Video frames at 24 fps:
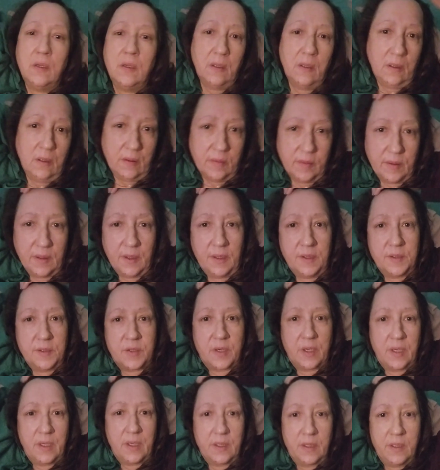I gotta
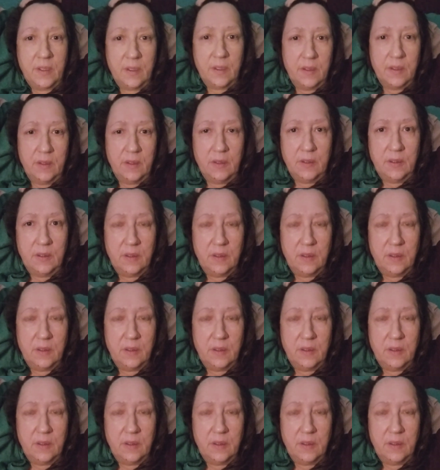try again.